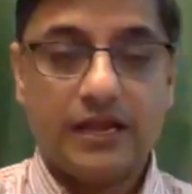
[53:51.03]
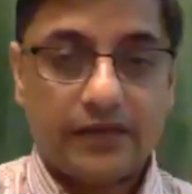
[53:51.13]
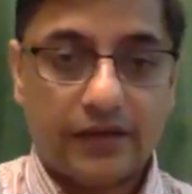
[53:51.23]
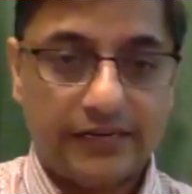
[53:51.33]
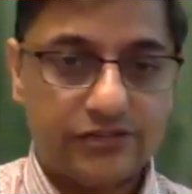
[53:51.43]

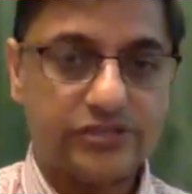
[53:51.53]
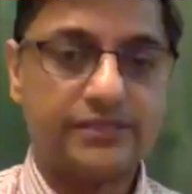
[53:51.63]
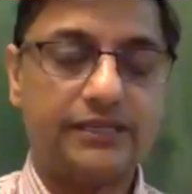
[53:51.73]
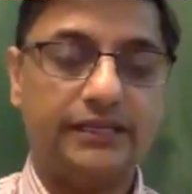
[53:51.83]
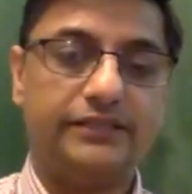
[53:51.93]
Now,
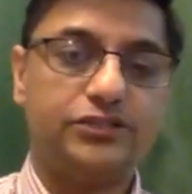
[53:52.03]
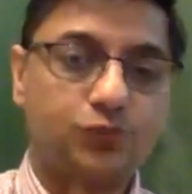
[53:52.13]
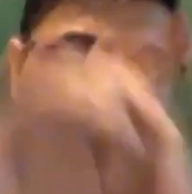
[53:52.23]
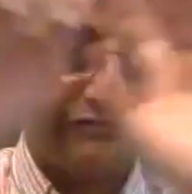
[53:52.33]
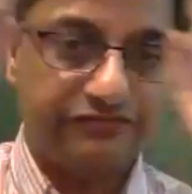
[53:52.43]
interestingly, this
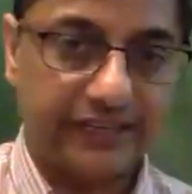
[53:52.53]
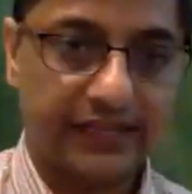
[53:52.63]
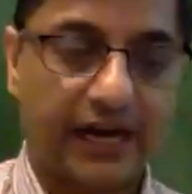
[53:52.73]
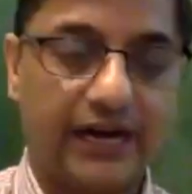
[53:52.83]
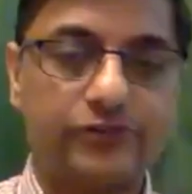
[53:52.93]
would fit
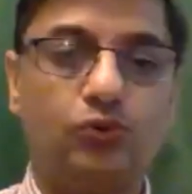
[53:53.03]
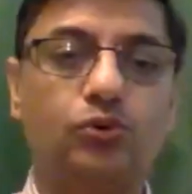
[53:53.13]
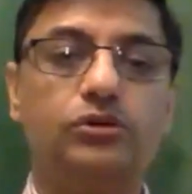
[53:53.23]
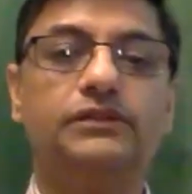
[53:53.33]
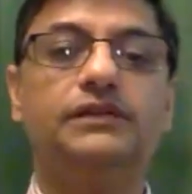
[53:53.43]
our
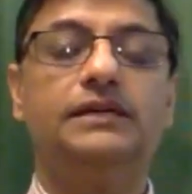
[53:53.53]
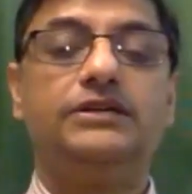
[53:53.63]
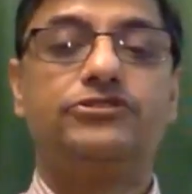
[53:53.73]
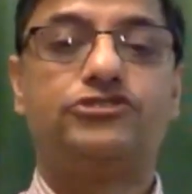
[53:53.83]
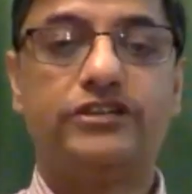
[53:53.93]
own
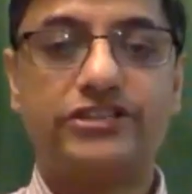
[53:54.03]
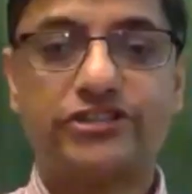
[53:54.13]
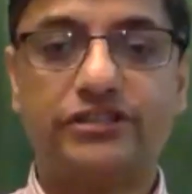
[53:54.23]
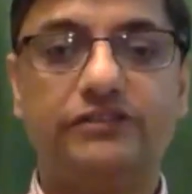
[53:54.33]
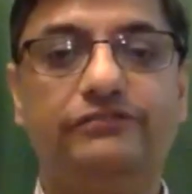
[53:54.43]

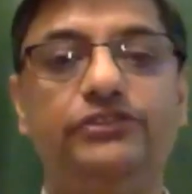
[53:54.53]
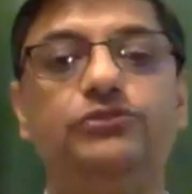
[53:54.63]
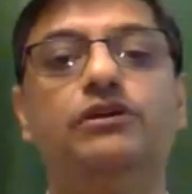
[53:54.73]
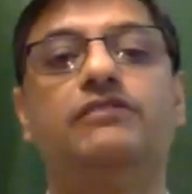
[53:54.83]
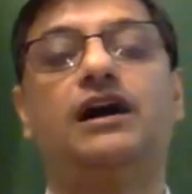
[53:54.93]
traditional
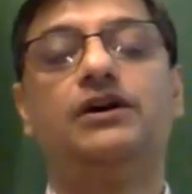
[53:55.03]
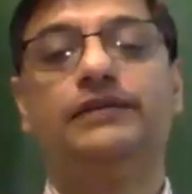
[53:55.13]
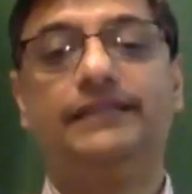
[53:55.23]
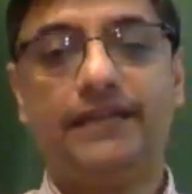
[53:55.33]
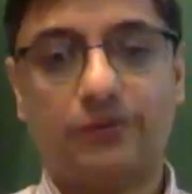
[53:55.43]
view of how India